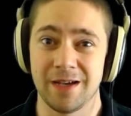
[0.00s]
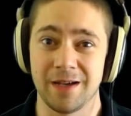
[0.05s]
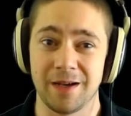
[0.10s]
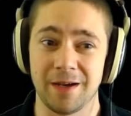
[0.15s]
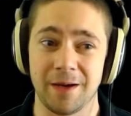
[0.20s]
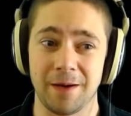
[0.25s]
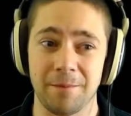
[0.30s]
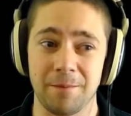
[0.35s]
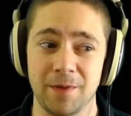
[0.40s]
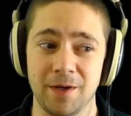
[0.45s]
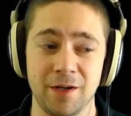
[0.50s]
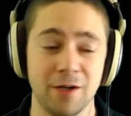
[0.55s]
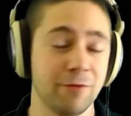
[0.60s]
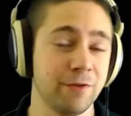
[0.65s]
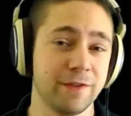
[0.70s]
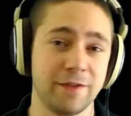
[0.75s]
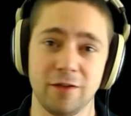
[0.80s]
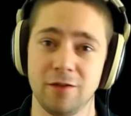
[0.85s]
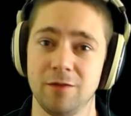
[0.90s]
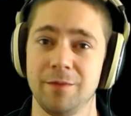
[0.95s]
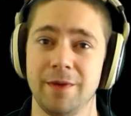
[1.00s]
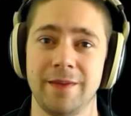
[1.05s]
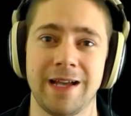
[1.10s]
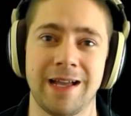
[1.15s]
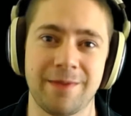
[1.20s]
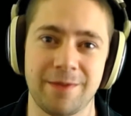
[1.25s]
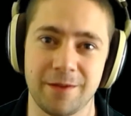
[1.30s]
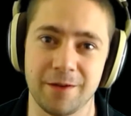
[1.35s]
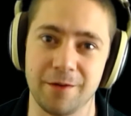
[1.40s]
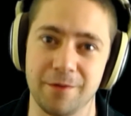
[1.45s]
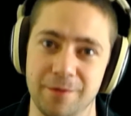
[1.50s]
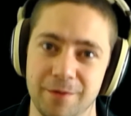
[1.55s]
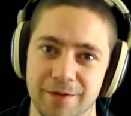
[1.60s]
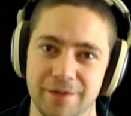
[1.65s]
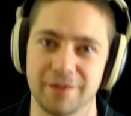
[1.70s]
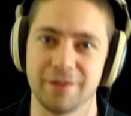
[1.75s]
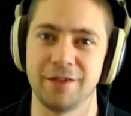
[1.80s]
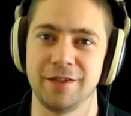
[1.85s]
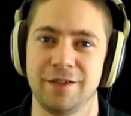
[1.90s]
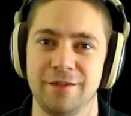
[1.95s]
No one told me that though,
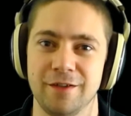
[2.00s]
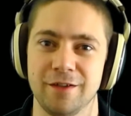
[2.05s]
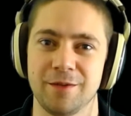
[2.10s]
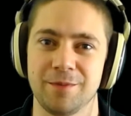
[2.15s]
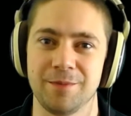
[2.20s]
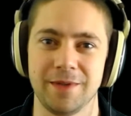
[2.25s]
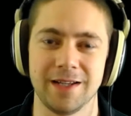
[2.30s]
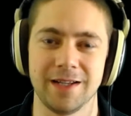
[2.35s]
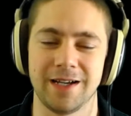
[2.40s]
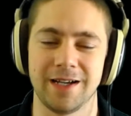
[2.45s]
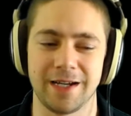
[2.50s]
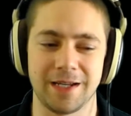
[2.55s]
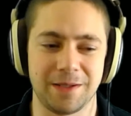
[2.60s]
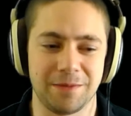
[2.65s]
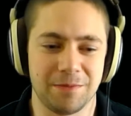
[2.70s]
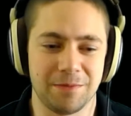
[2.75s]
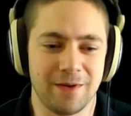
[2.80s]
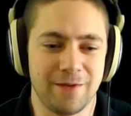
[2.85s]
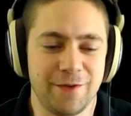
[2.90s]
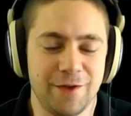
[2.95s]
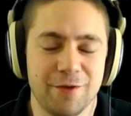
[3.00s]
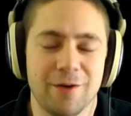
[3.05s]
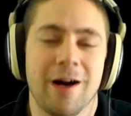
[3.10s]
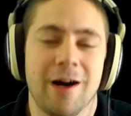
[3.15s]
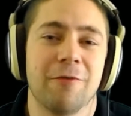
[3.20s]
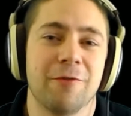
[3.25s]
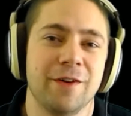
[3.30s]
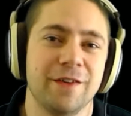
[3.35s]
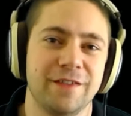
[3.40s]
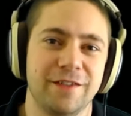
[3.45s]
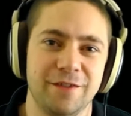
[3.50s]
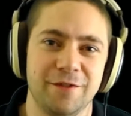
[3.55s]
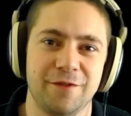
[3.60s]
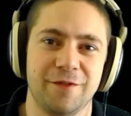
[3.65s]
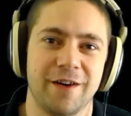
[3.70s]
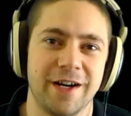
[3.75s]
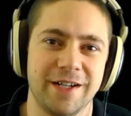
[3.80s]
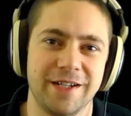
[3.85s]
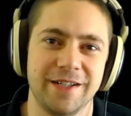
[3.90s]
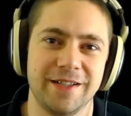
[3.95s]
so it took me like a few hours to
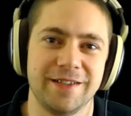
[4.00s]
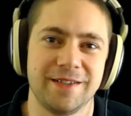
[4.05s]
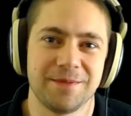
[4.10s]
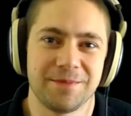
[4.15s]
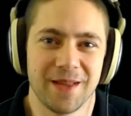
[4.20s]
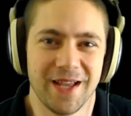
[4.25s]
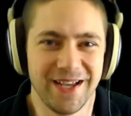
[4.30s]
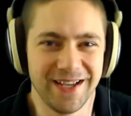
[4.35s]
find it.